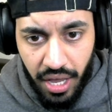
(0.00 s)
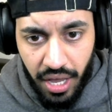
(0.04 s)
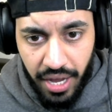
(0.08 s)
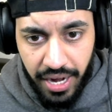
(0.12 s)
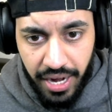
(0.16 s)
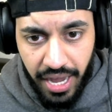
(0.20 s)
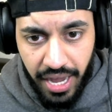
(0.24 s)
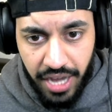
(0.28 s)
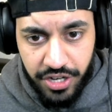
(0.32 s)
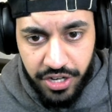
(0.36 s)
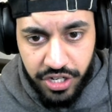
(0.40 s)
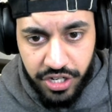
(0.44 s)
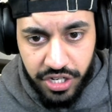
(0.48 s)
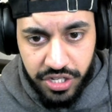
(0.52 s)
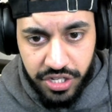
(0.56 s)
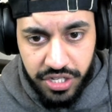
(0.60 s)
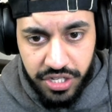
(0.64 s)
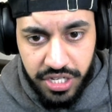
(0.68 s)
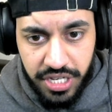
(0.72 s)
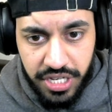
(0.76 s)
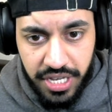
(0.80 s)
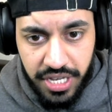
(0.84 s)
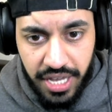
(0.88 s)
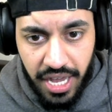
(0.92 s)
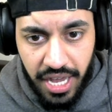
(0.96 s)
And as you can
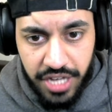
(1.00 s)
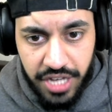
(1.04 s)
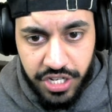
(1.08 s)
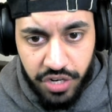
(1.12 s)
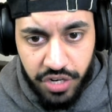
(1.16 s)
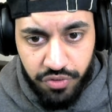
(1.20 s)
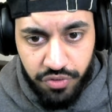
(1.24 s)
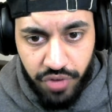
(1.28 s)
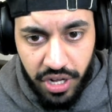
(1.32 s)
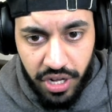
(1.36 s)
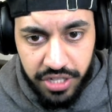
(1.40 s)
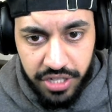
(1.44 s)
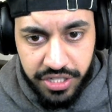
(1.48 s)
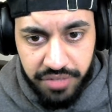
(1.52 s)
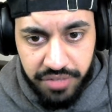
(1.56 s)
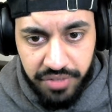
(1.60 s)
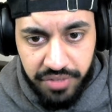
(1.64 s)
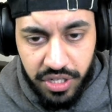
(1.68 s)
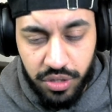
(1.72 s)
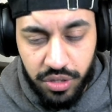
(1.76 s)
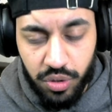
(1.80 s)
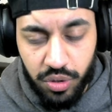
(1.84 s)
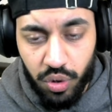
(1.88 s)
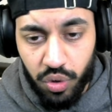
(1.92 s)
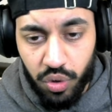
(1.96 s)
see, it's a
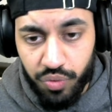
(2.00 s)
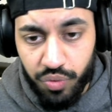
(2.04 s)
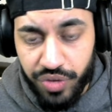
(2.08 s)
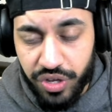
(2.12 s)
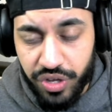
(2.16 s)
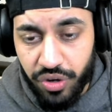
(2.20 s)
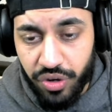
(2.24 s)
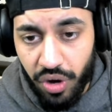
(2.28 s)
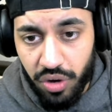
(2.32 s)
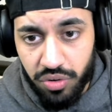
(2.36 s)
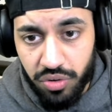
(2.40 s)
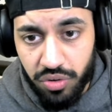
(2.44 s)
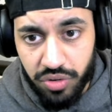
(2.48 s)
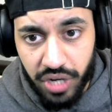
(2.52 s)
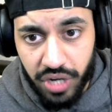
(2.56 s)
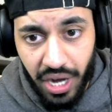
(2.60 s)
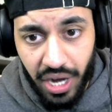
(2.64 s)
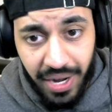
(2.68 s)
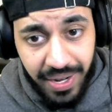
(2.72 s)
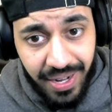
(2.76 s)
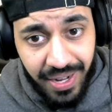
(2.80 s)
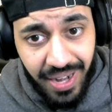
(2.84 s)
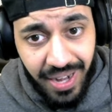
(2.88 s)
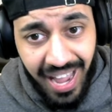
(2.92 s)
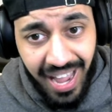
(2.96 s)
relatively low recoil
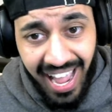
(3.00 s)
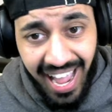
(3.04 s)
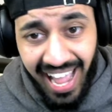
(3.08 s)
gun,